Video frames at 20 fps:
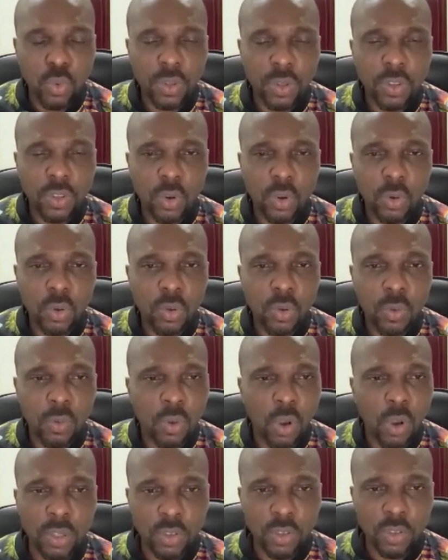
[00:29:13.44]
you know,
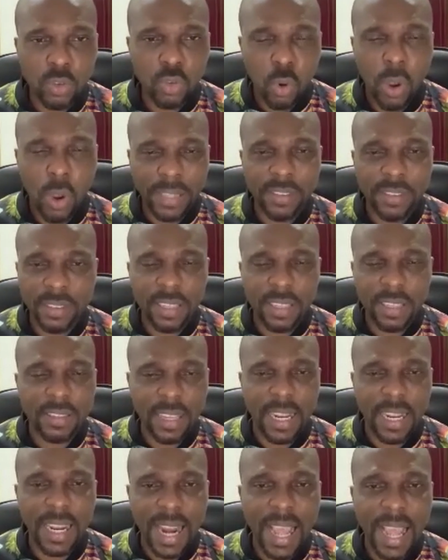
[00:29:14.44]
got so
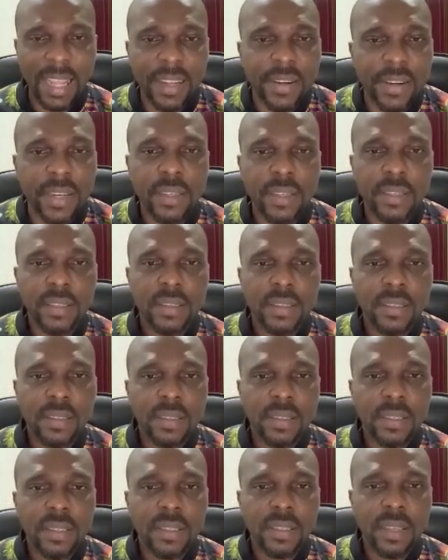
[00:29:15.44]
agitated and angry
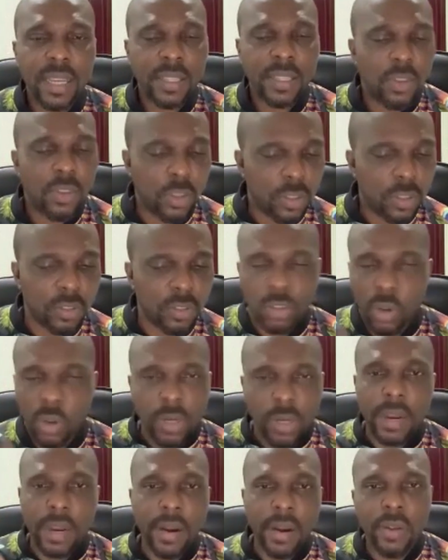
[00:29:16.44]
and just
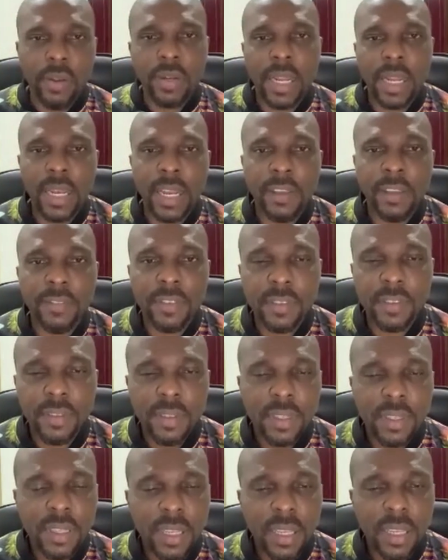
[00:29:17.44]
turned around and left.
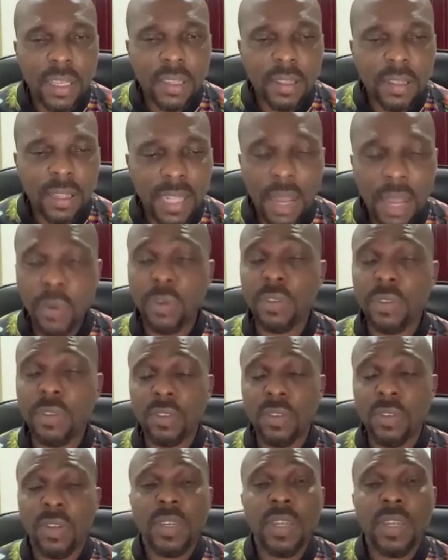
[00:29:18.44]
That was a
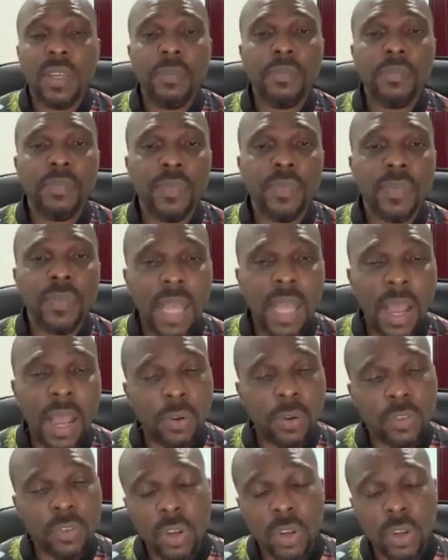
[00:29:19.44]
Sunday. I
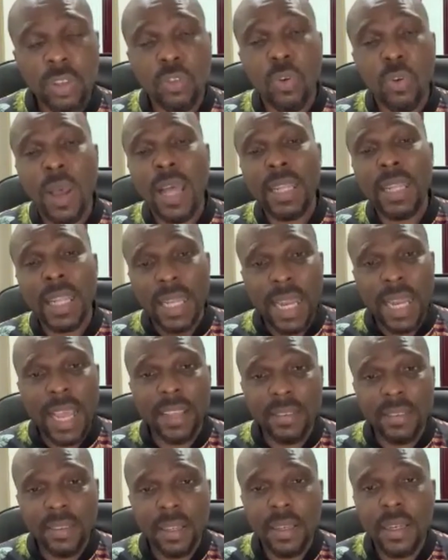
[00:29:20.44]
was talking to her the
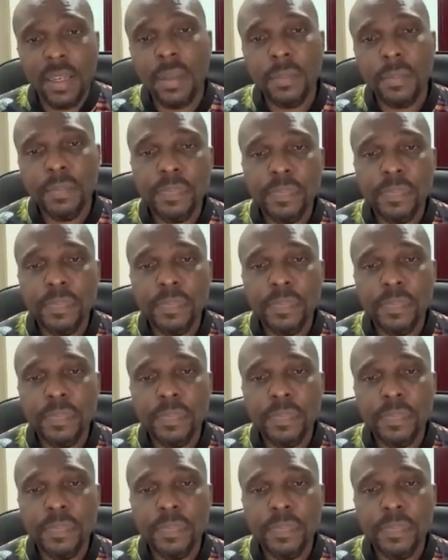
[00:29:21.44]
next Sunday.